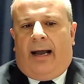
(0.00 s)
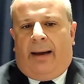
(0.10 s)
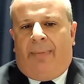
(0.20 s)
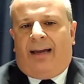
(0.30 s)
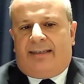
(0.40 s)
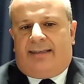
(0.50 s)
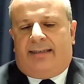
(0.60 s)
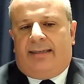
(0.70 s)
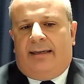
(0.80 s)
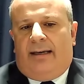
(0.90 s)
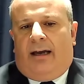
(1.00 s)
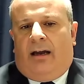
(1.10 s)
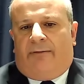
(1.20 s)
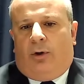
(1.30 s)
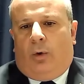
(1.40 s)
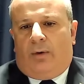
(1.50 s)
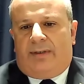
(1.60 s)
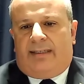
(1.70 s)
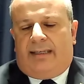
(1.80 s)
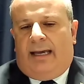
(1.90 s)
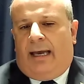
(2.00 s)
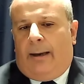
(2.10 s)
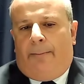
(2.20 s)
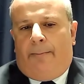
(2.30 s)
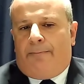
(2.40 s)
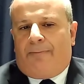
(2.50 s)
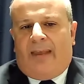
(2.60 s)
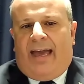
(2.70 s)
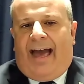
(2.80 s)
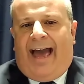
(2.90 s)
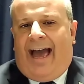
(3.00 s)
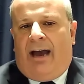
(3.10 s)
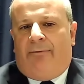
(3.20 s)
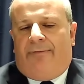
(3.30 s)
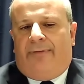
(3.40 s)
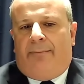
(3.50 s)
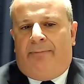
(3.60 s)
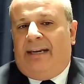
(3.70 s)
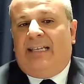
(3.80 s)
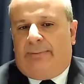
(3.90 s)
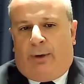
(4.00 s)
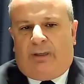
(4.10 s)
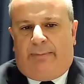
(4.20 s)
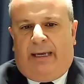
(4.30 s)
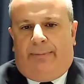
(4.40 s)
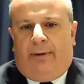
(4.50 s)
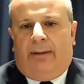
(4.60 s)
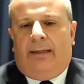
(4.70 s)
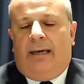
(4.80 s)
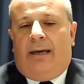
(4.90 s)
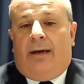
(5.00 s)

Hamas, of course, um, have many spokespeople.